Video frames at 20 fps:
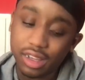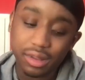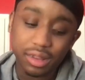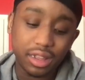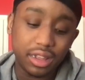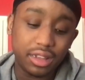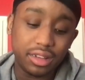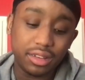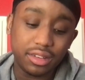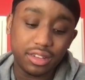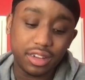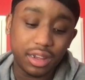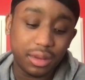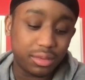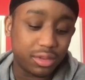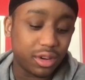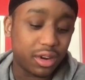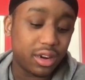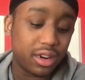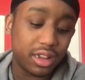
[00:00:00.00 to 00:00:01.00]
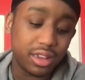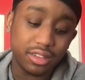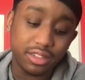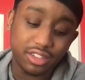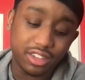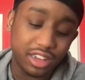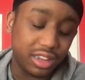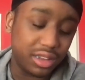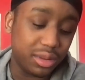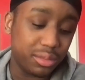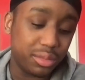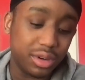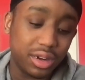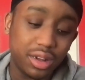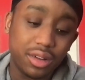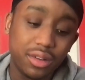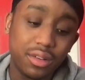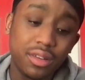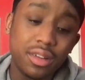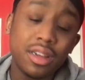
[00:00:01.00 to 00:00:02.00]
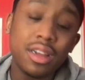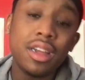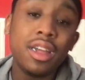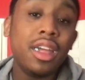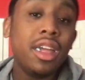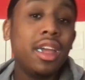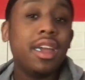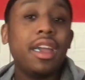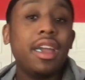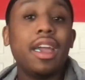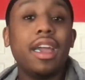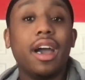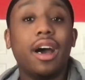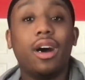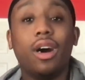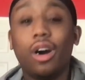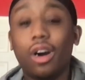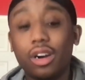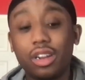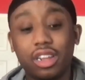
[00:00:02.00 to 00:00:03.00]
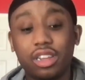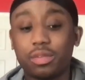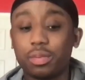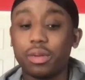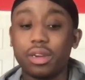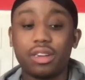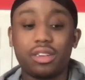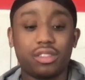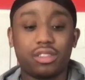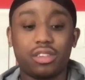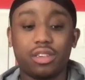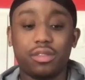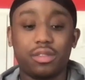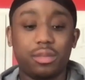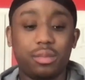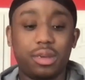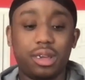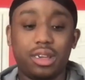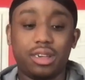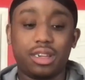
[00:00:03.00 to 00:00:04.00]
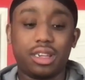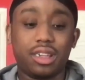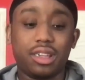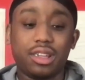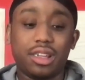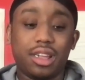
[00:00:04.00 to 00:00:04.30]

and James Harden and Jaylen Brown. All these players deserve to make it.